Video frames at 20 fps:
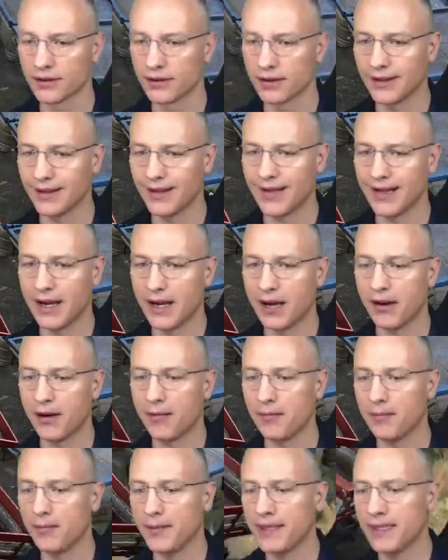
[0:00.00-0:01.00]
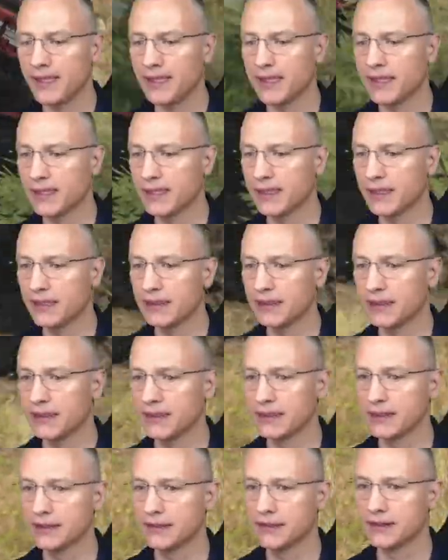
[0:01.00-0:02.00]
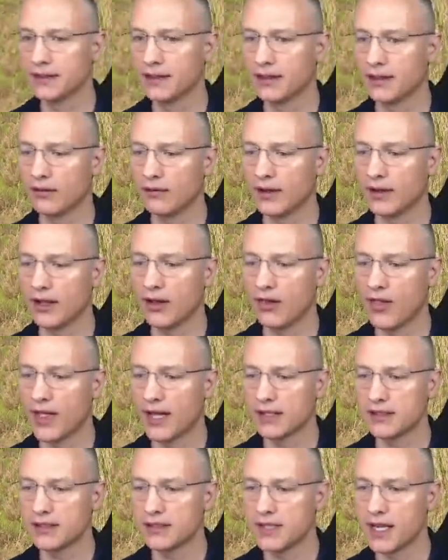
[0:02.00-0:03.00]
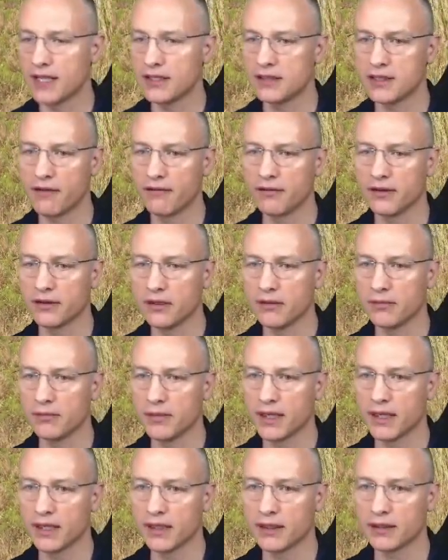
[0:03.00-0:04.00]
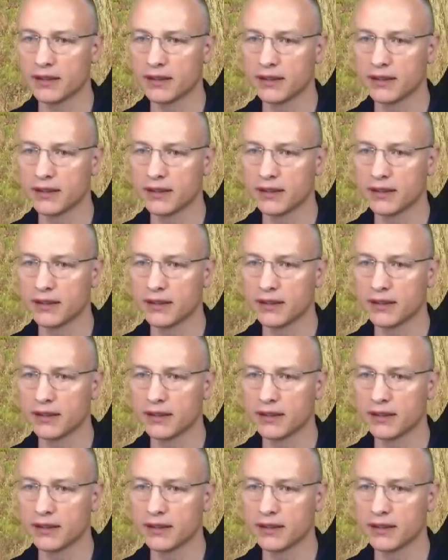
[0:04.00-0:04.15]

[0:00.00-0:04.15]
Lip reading: Ah, man. Well, that sets everything back.